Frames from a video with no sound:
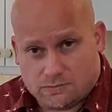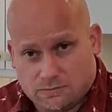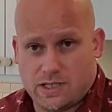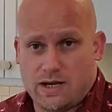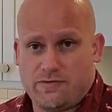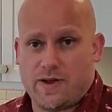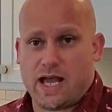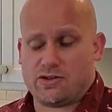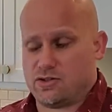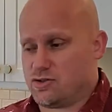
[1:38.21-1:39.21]
in a
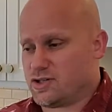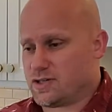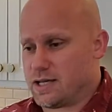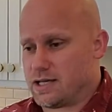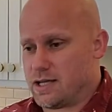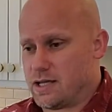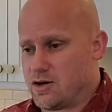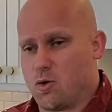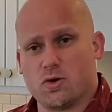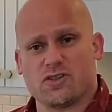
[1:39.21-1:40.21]
fashion just like a
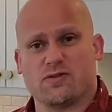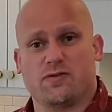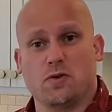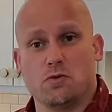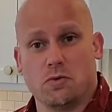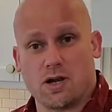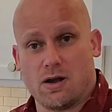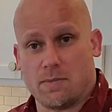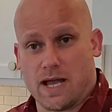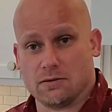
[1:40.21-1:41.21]
course of food would
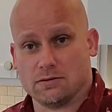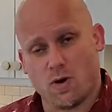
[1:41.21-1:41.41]
come out,